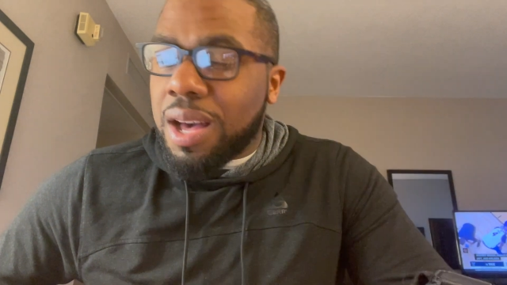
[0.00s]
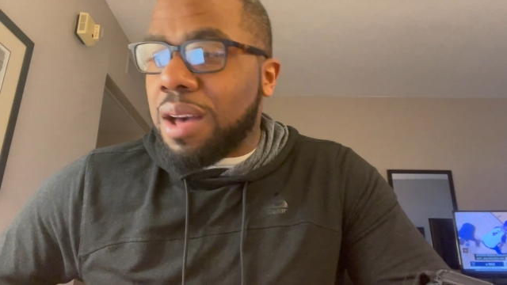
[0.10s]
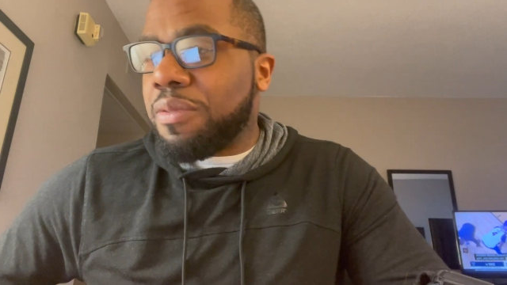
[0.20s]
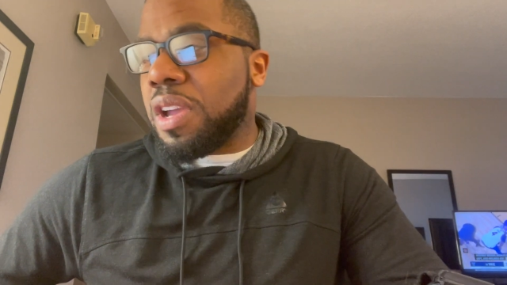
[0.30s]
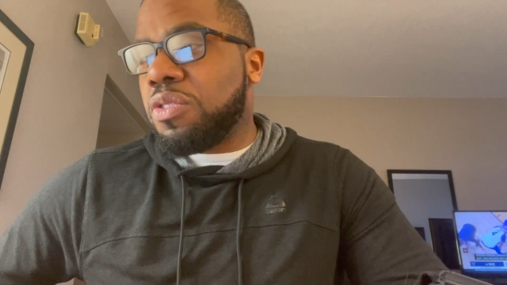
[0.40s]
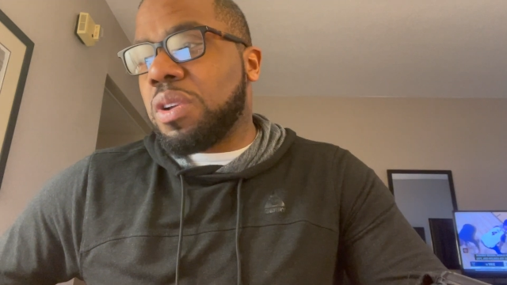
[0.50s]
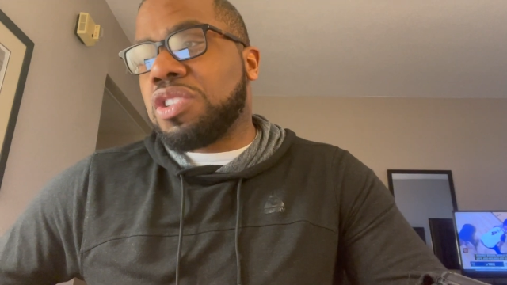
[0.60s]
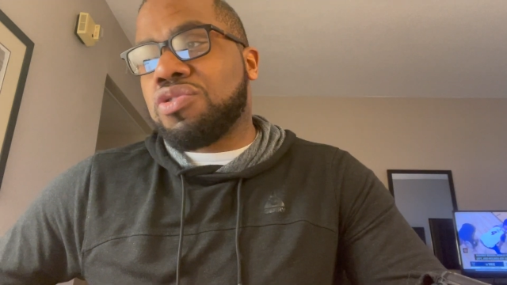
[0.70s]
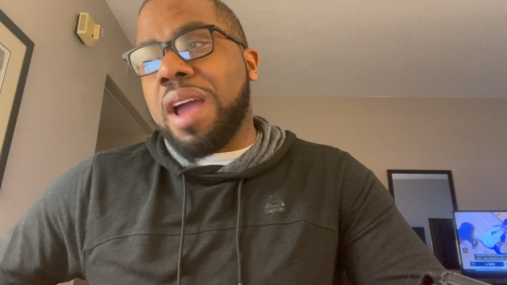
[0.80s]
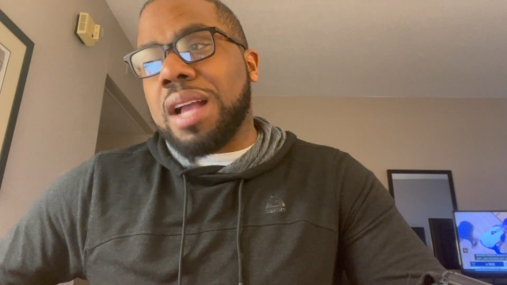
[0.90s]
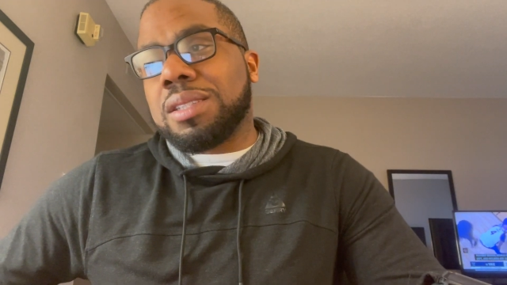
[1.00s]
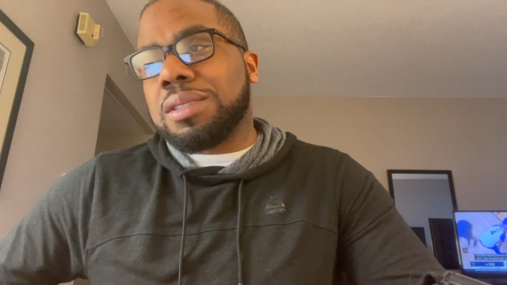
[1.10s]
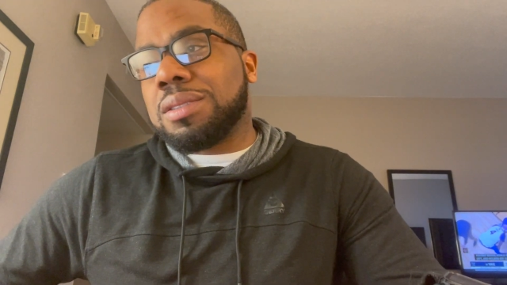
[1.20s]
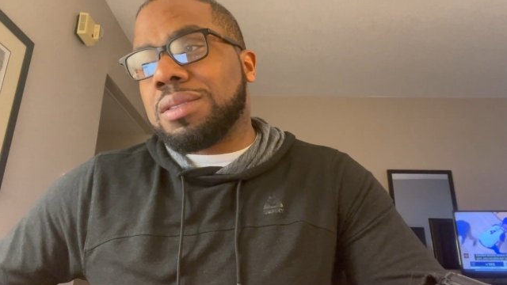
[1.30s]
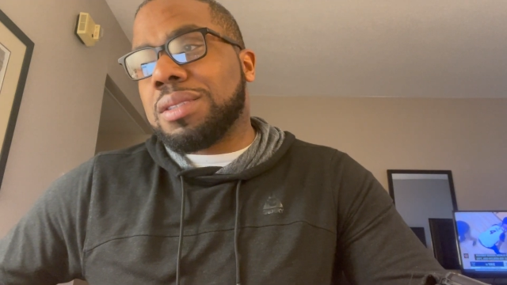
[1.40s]
phase to extract.
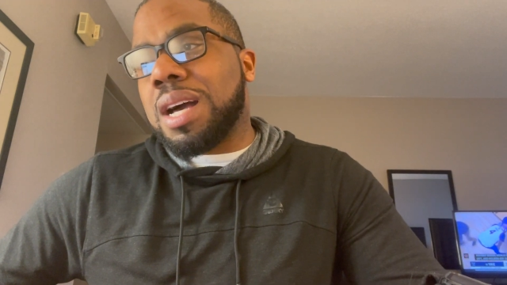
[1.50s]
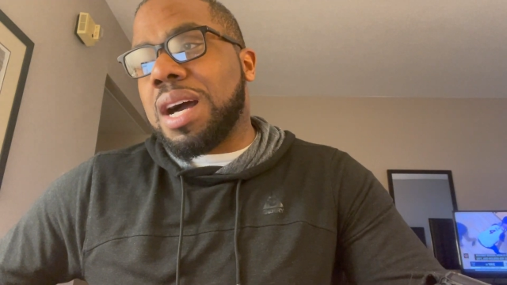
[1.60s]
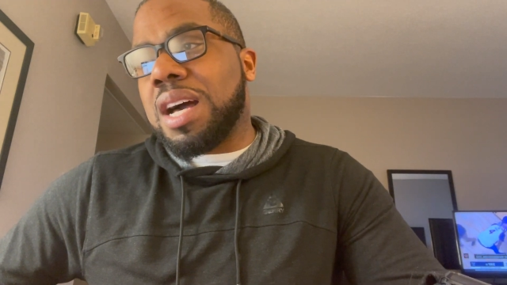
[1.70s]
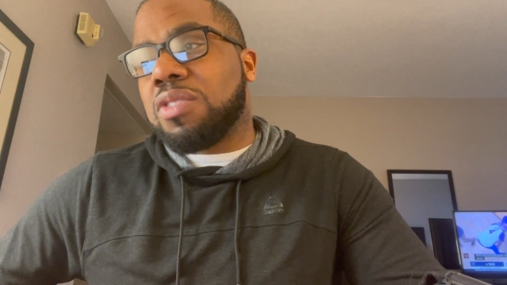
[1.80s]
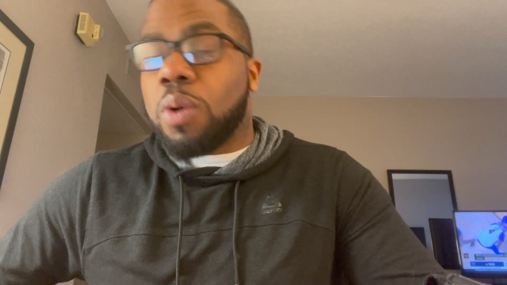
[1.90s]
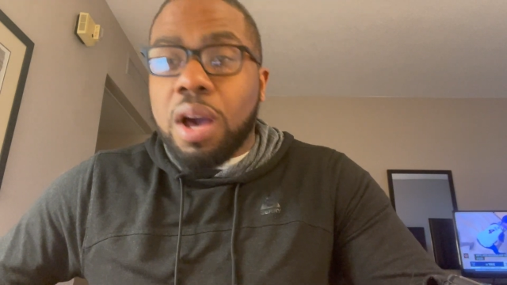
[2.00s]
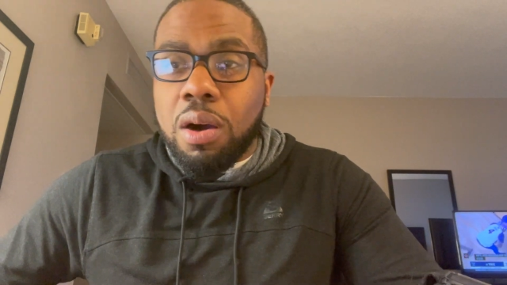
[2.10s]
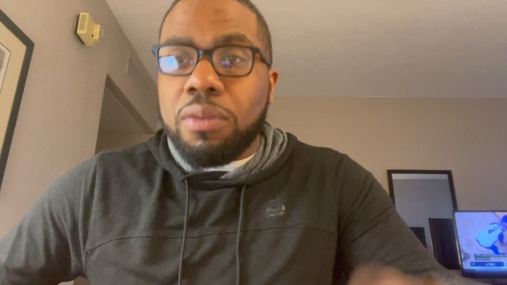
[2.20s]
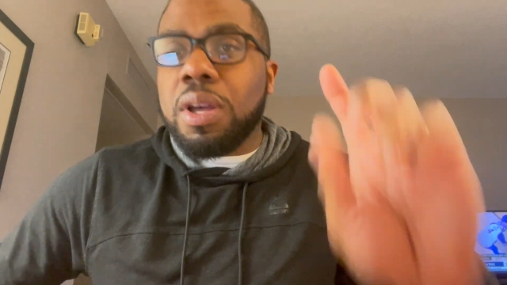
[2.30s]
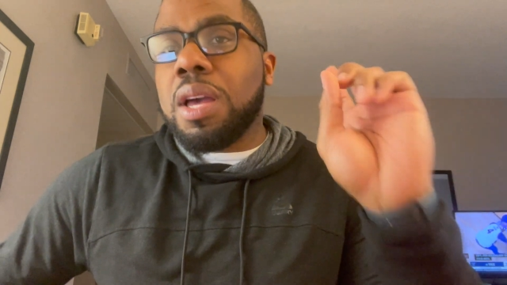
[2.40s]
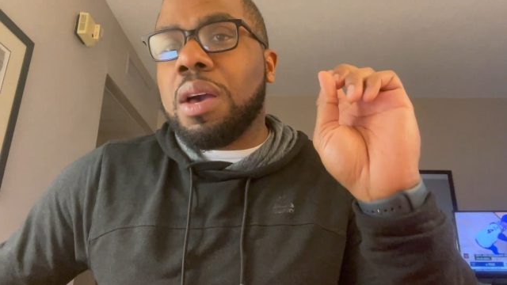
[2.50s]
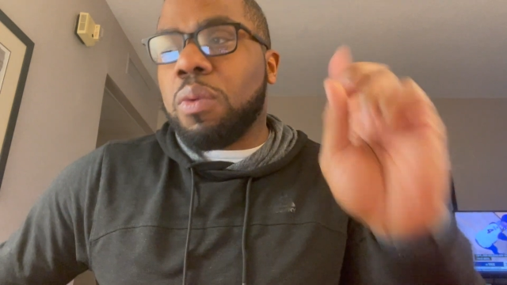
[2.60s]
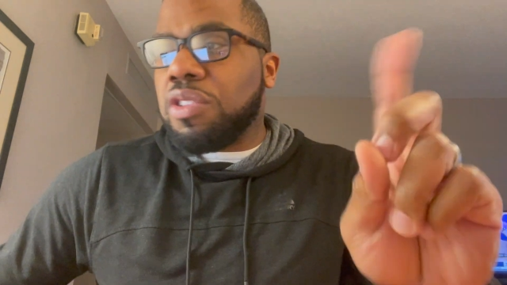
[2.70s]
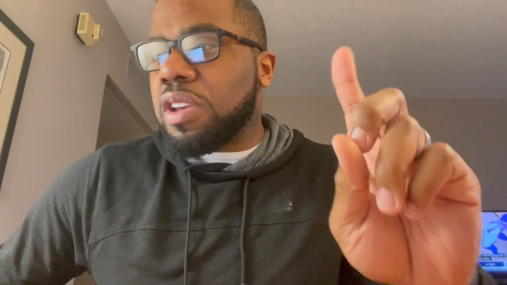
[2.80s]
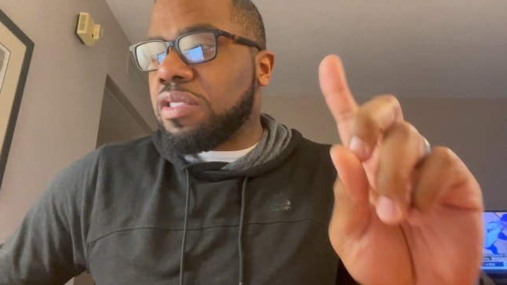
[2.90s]
12,
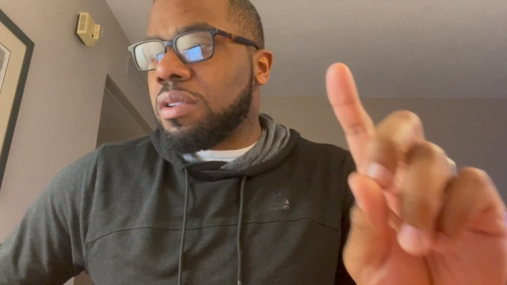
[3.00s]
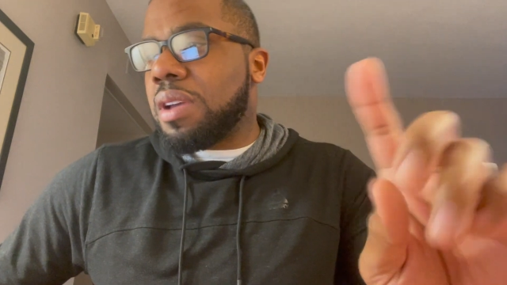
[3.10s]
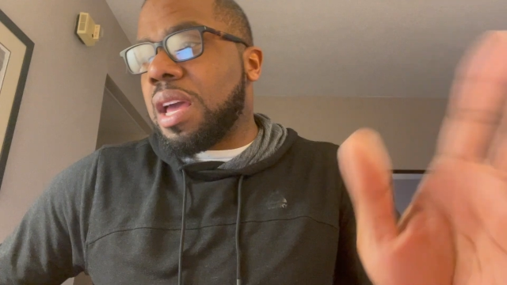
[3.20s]
Winchester had